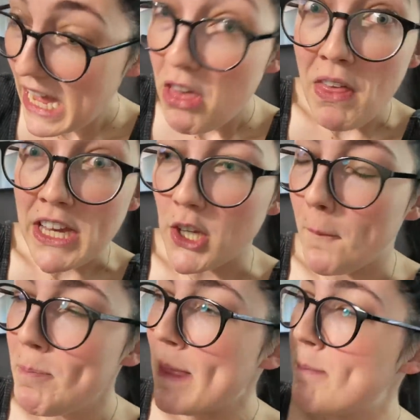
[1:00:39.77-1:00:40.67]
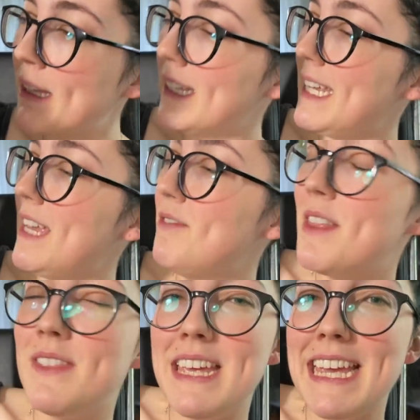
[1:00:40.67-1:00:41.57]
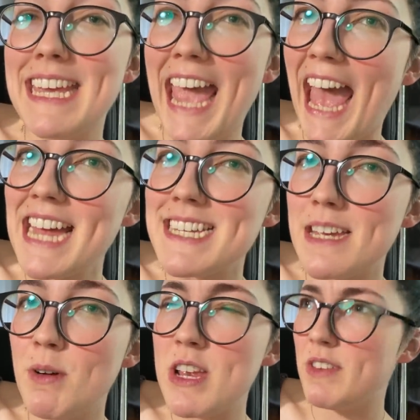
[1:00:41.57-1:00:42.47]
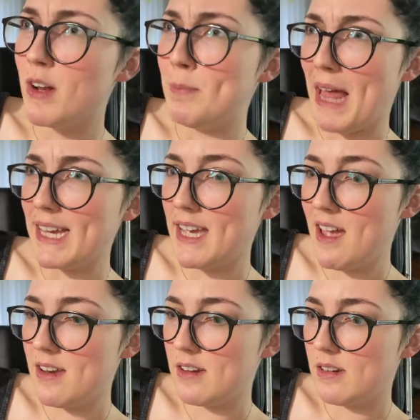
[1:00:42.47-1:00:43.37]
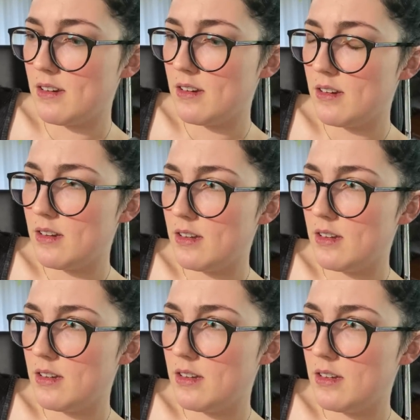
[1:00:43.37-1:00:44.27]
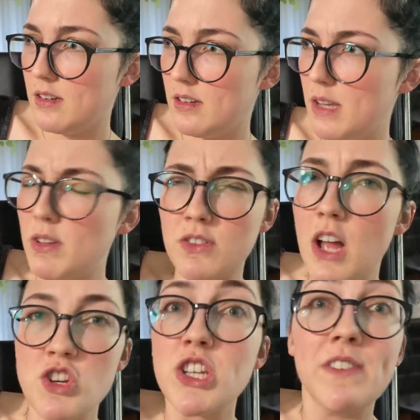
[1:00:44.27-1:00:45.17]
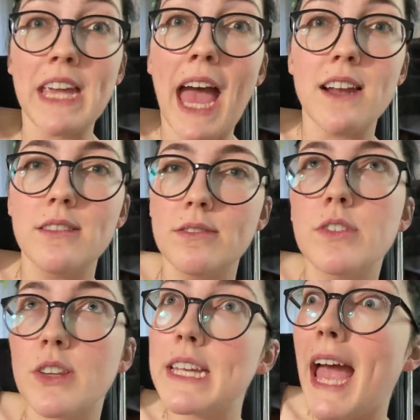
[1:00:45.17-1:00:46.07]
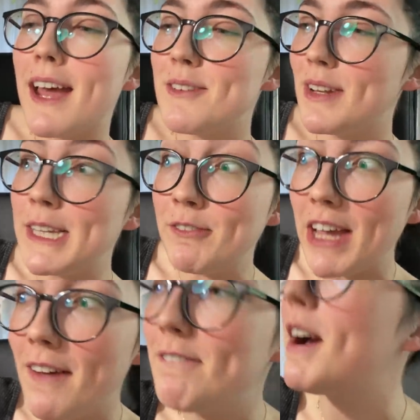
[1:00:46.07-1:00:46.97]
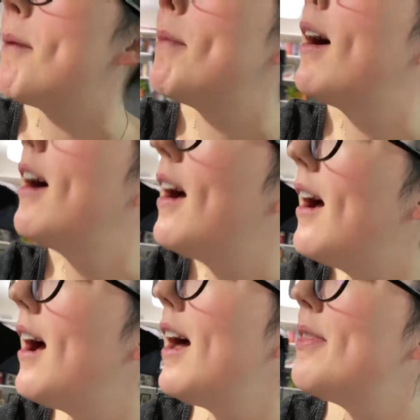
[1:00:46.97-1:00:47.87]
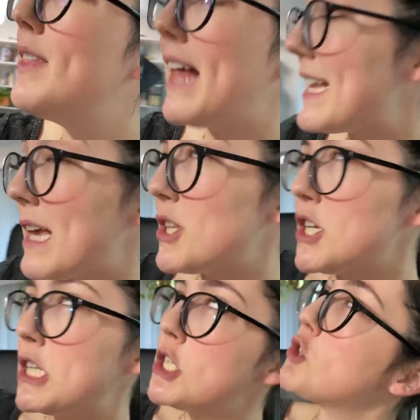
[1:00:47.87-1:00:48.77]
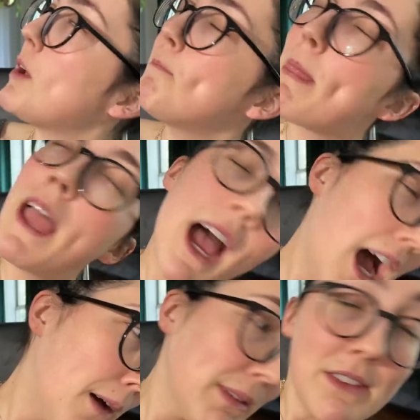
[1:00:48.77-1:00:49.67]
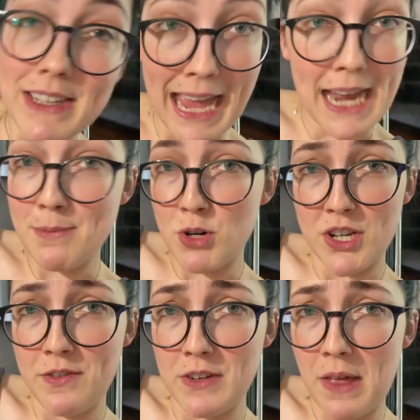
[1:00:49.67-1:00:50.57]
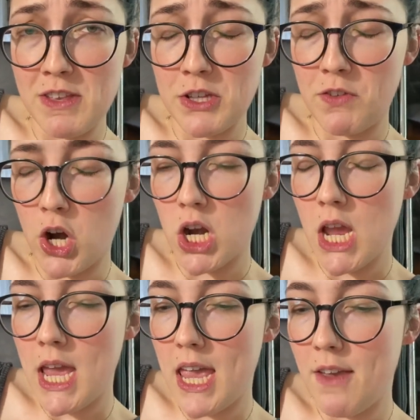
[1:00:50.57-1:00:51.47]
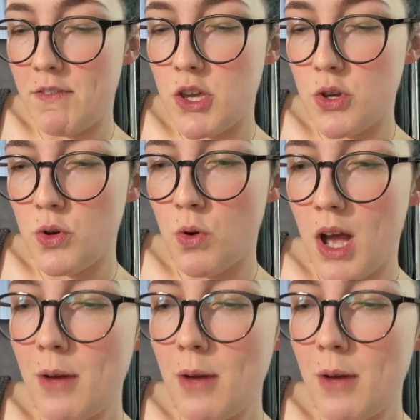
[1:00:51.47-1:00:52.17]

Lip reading: Thank you. But leave the cat. Is there a black cat? If there's not, just leave a cat for the cat, Olivia, from the last house on Dealer Street. Leave the cat emoji if you've gotten this far. If you,